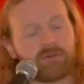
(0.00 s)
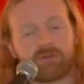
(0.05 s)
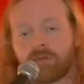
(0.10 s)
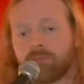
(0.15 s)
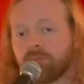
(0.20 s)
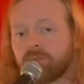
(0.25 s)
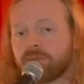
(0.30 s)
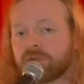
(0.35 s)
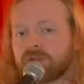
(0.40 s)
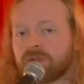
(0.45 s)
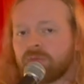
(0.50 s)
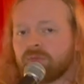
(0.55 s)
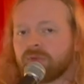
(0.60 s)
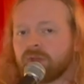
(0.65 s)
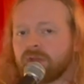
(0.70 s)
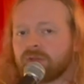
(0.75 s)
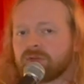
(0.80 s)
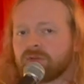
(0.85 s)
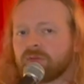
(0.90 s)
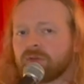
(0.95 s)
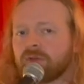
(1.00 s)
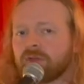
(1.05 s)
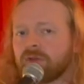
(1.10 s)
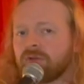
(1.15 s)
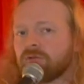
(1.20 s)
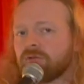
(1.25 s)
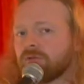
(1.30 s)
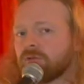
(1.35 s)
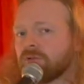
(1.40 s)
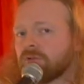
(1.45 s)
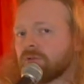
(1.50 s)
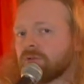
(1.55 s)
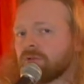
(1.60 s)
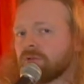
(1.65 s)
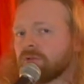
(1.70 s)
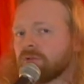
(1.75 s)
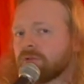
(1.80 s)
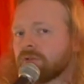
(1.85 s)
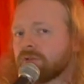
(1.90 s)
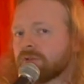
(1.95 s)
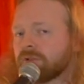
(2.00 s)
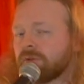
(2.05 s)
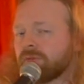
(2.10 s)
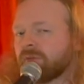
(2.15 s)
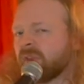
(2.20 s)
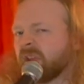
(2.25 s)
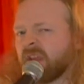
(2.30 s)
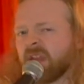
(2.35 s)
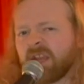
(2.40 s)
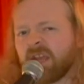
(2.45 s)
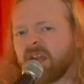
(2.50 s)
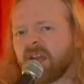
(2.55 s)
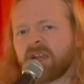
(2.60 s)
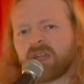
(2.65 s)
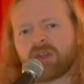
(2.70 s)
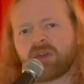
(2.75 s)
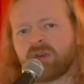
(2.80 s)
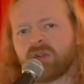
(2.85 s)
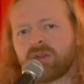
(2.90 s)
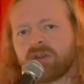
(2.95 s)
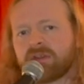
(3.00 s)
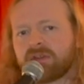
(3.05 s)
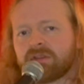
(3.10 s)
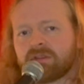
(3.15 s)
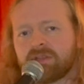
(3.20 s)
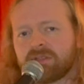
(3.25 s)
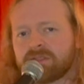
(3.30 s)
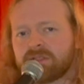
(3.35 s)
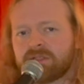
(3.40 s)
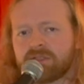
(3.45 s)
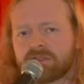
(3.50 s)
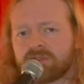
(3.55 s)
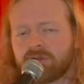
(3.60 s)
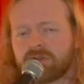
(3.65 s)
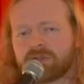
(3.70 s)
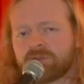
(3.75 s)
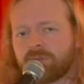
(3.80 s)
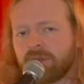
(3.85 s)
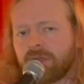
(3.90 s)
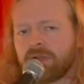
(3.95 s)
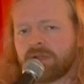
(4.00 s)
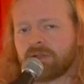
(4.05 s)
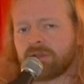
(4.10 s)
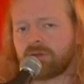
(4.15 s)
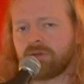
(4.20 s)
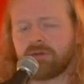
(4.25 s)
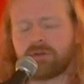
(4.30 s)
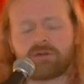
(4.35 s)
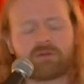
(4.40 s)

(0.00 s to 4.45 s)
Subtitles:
sometimes you'll hear something like that chord. That's a sort of suspended chord.